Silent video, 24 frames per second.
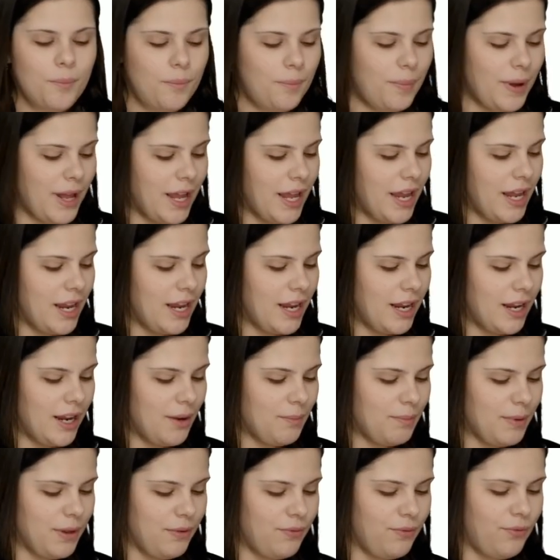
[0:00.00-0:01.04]
But
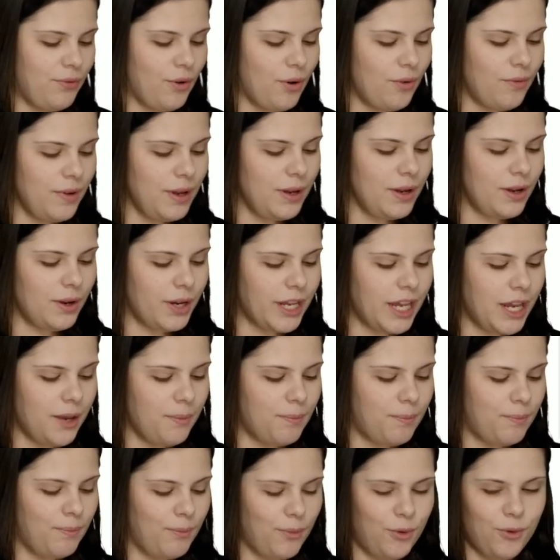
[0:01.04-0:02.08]
before we
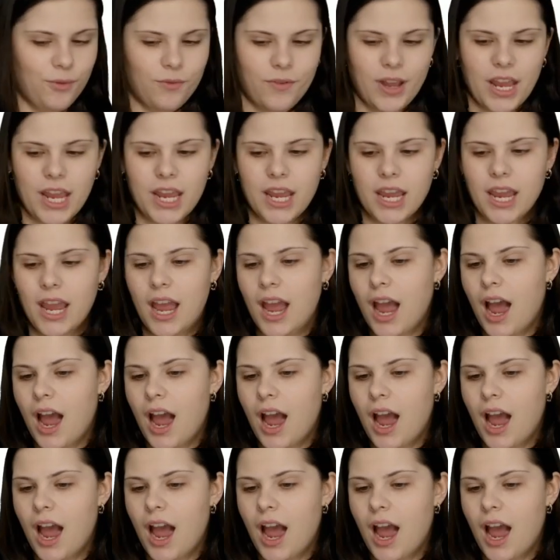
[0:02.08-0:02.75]
keep moving,